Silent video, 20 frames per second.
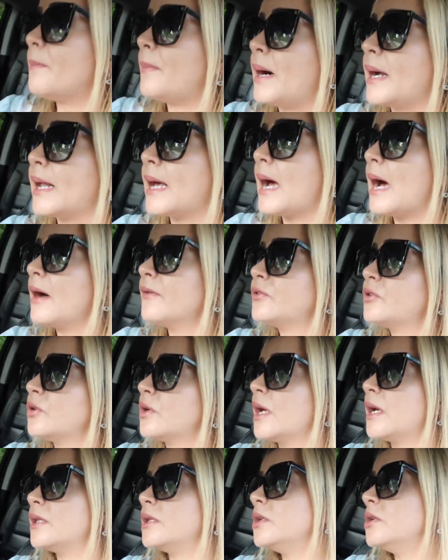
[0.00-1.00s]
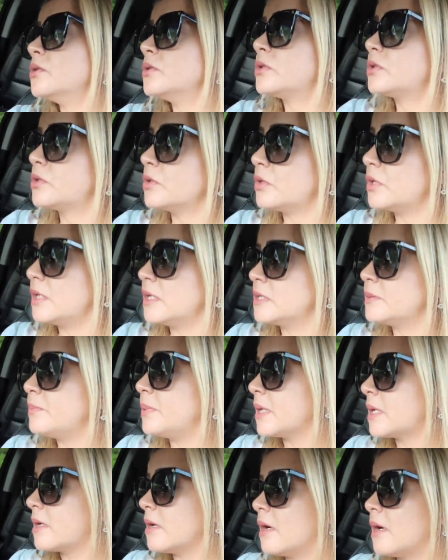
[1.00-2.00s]
But I have to get used to this
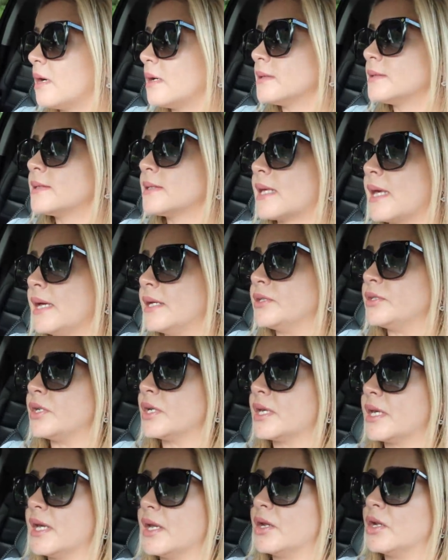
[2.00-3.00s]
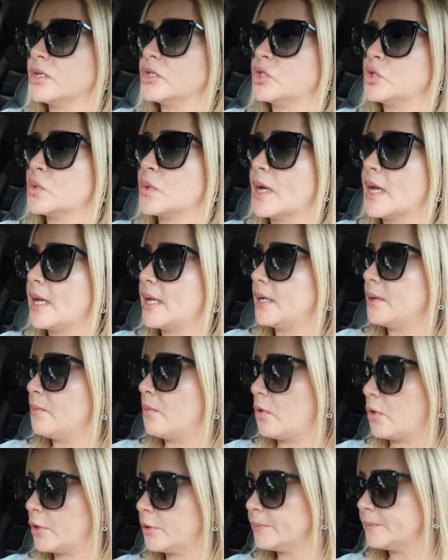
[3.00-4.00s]
because Kendrick cannot do it
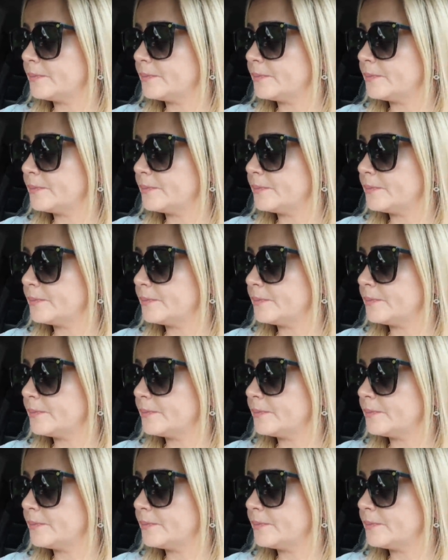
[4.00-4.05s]
anymore.